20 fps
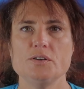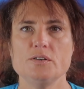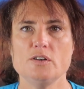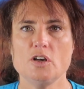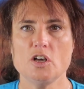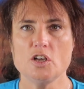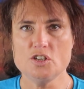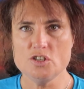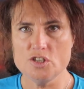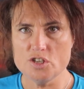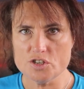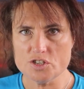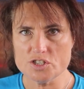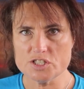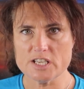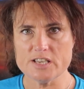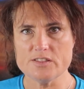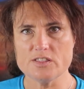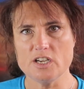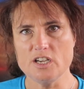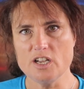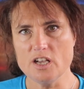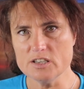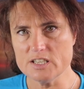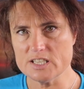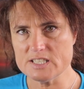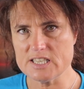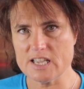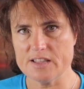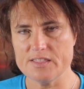usually the
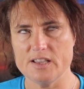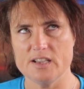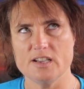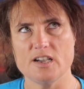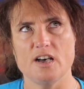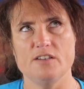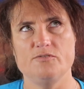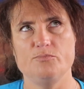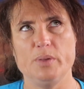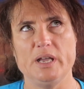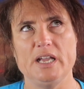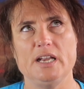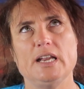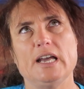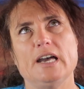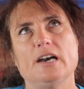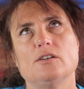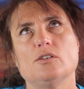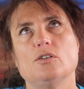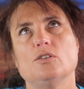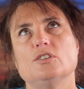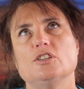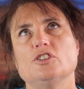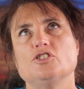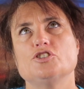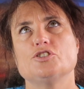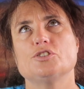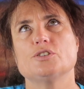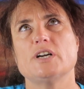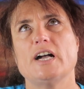longest I think I've been out on
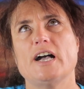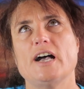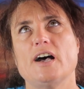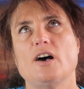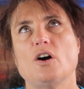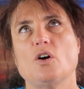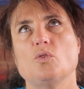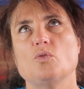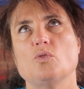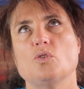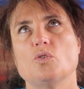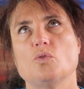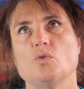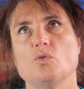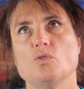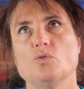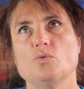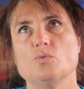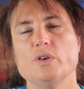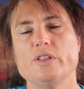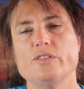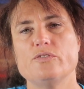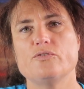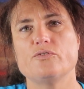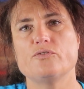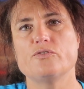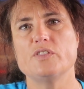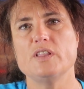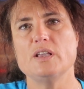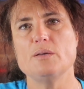a trail with
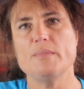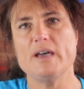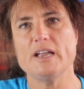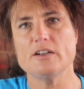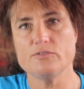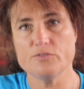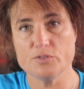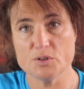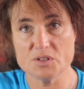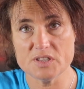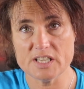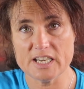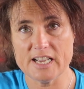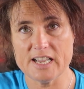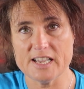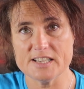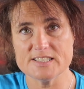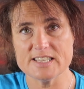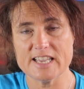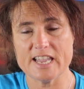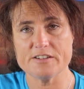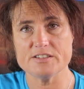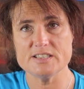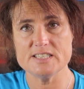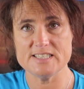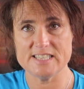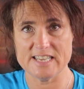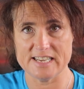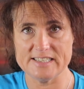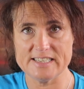the amount of food that I had to carry
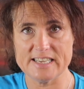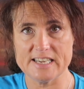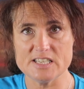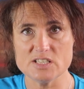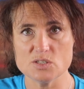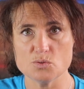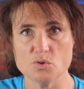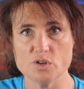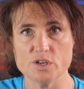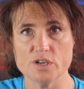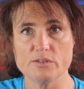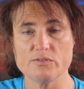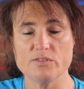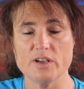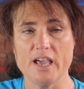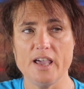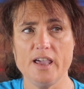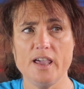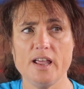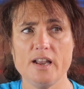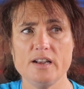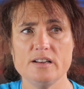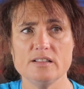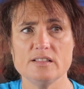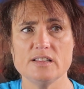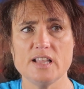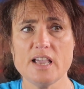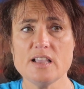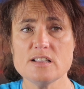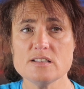is 10 days worth, and
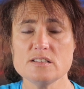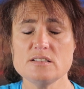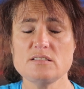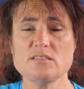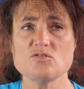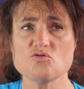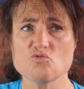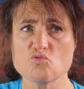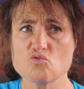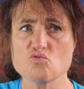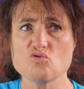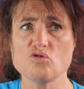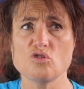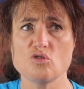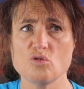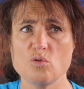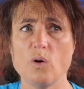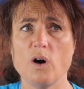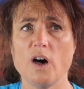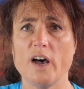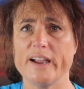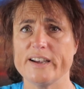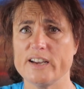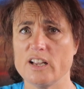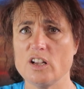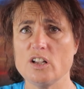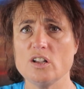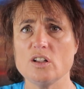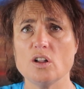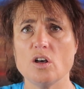that's quite
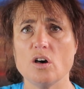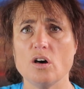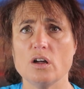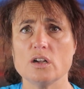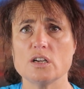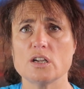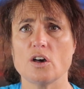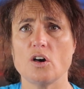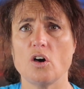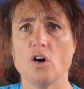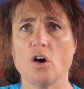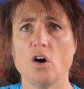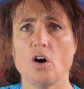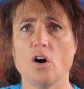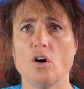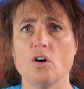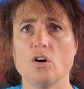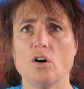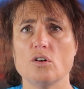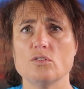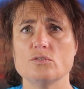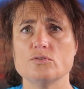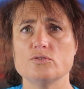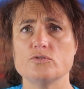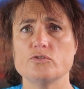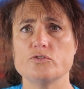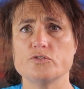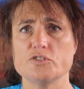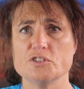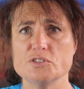a lot of
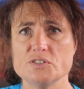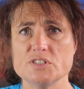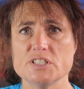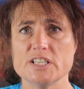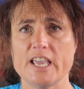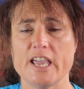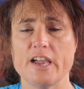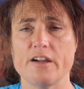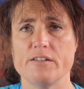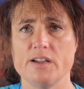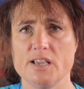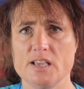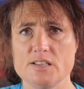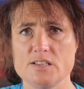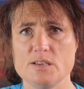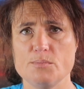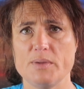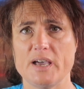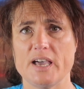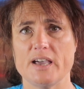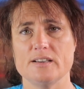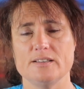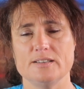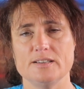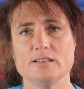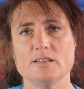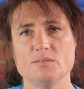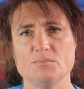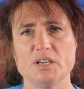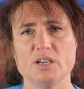food to carry in your pack,
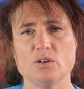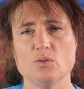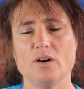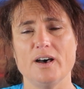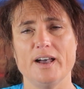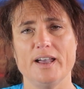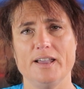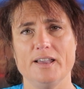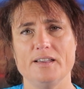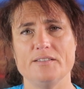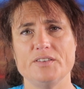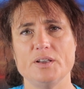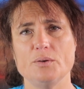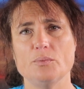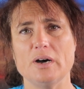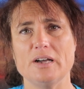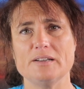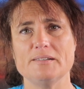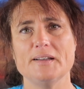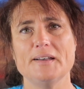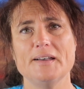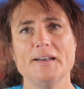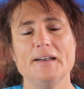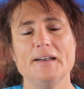and it can be quite a heavy one.